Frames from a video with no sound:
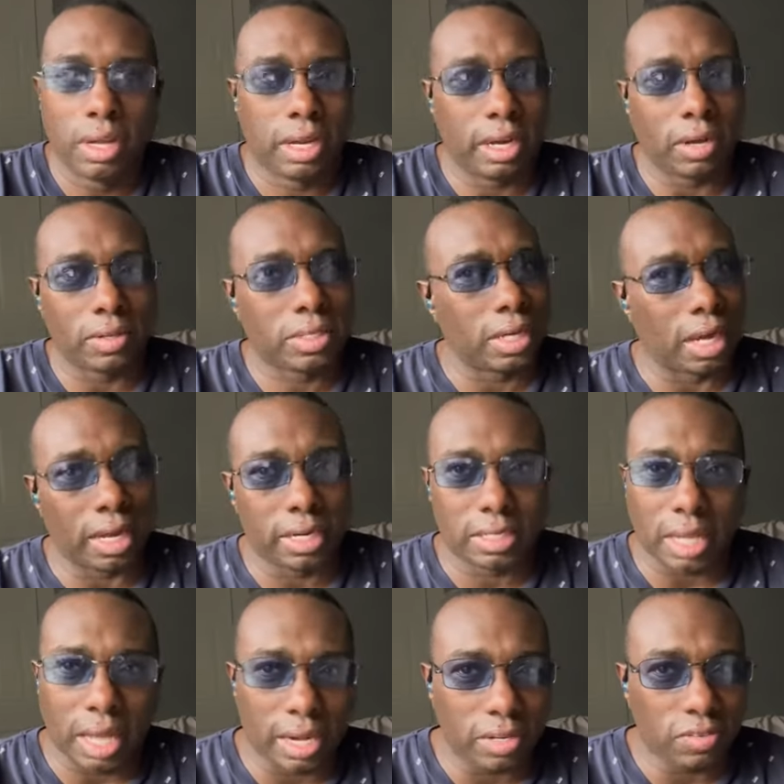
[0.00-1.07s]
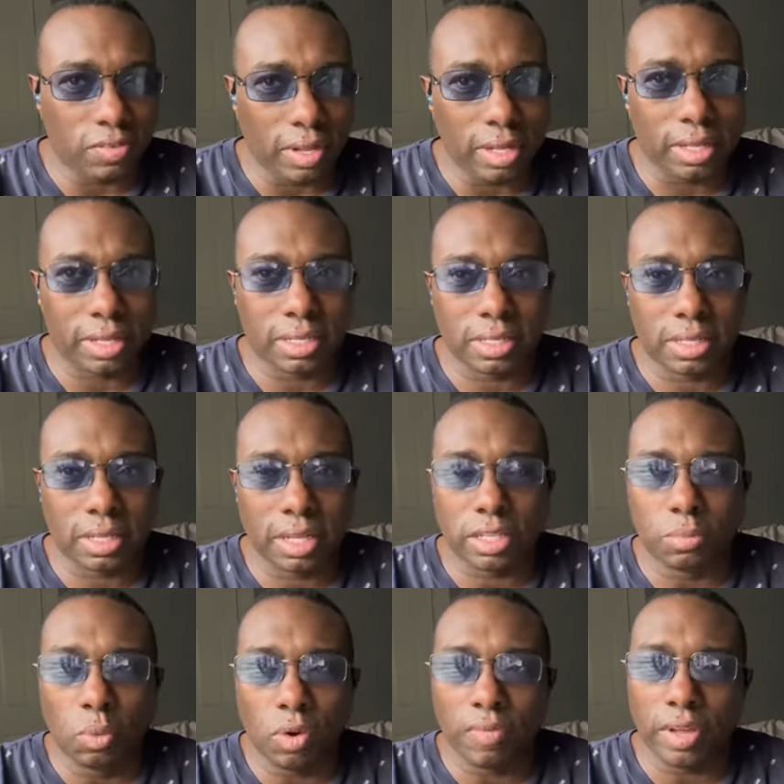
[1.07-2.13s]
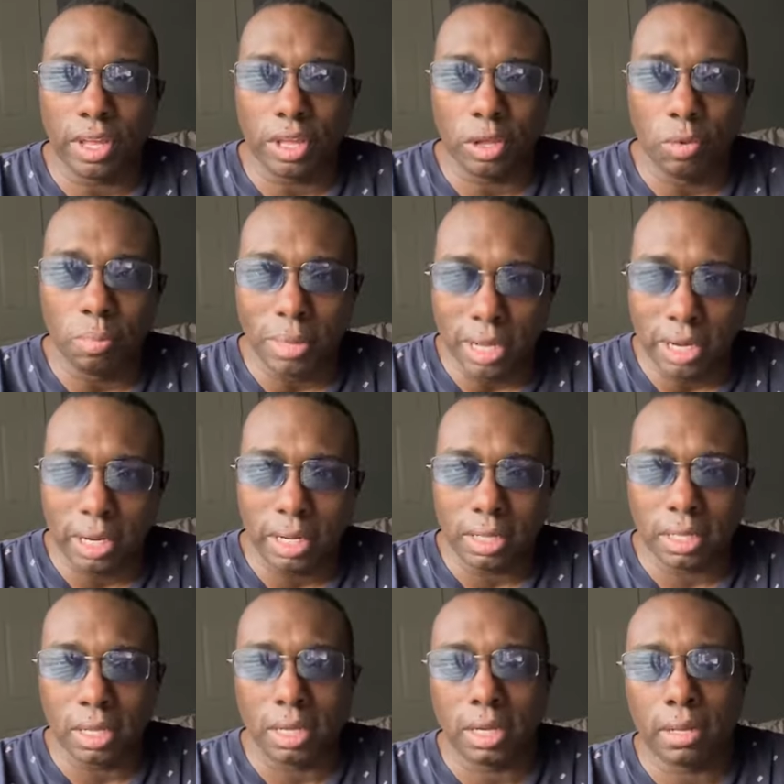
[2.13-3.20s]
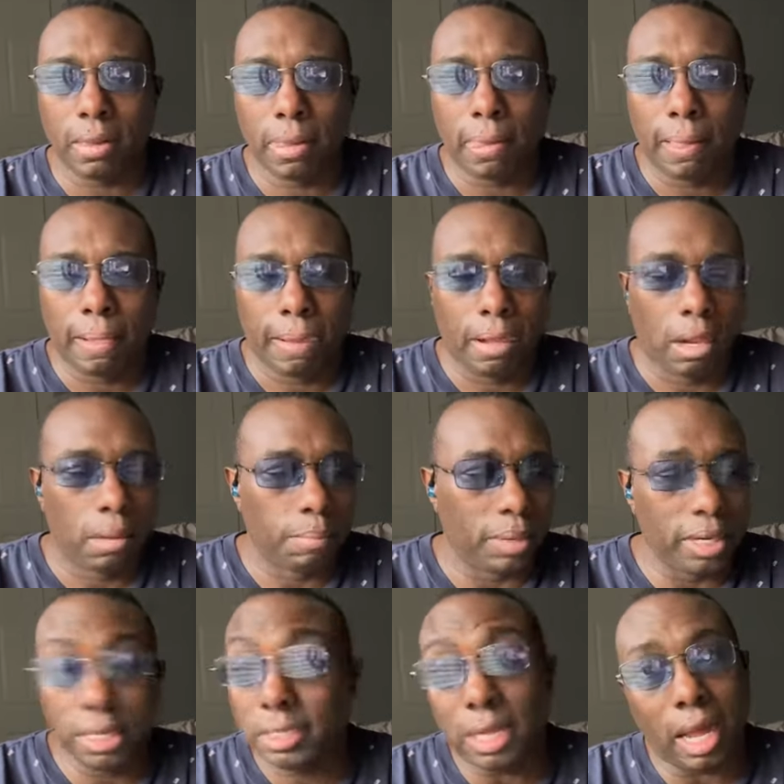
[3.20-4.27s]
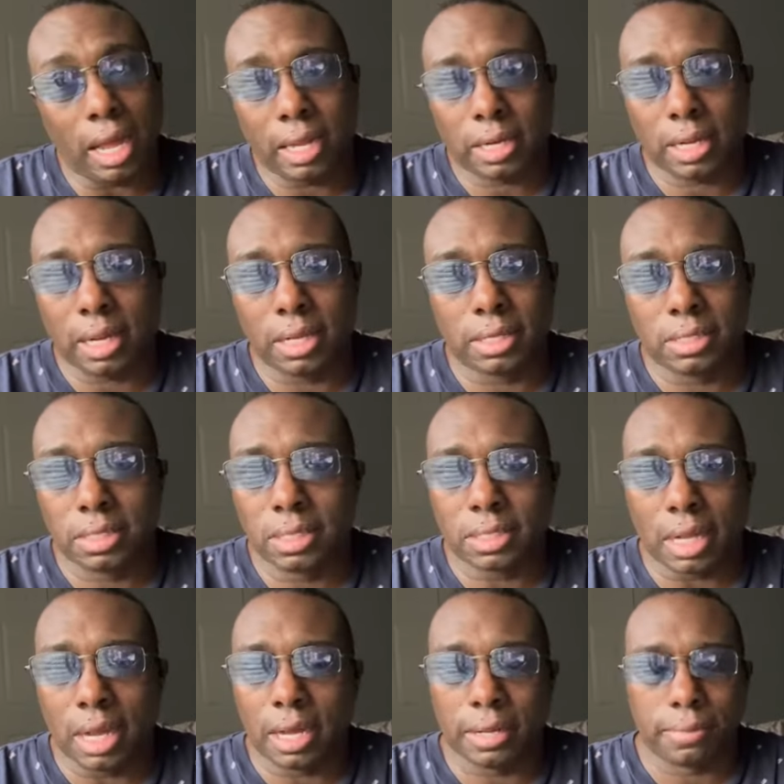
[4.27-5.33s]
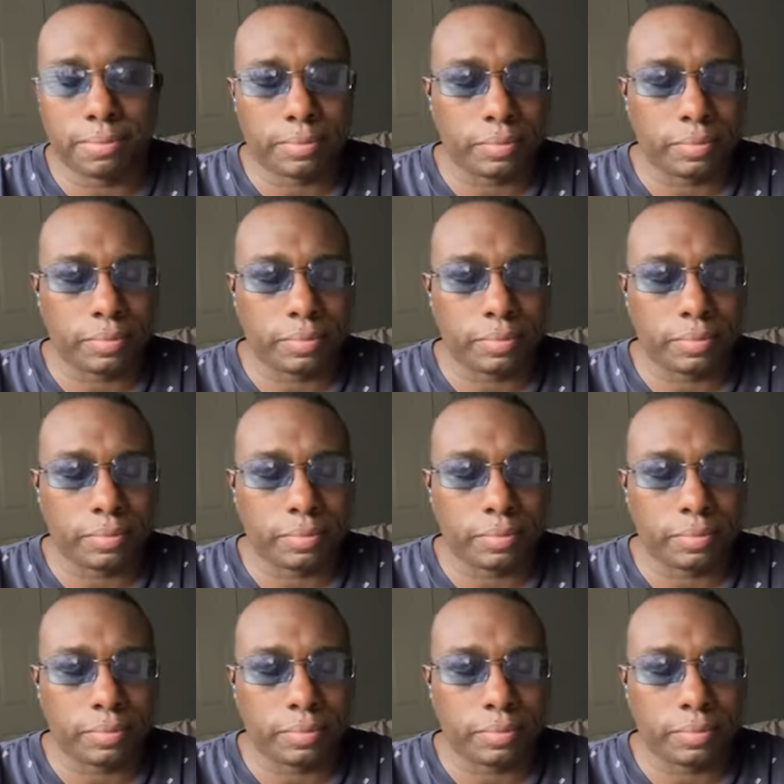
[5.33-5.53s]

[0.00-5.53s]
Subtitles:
Now it's not as hot as Vegas. It's more of a humidity thing, but it's hot, guys. It's hot.